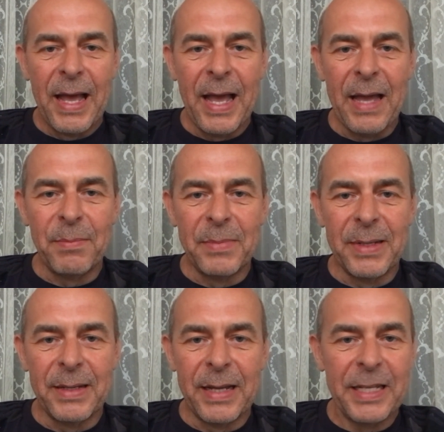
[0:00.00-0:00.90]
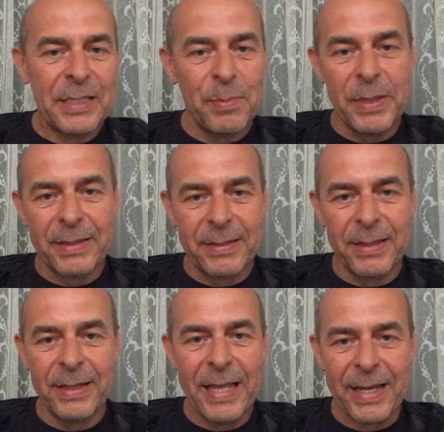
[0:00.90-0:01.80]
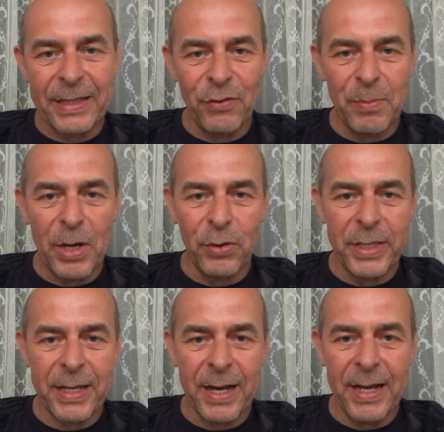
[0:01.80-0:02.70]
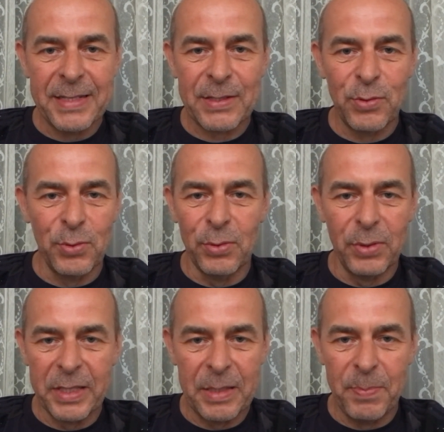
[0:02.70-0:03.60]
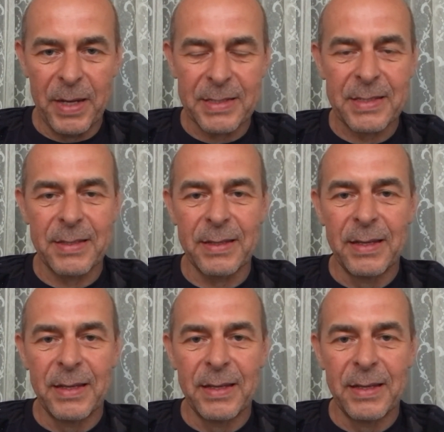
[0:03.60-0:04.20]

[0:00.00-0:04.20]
I'm a little bit negative about the guys who in the past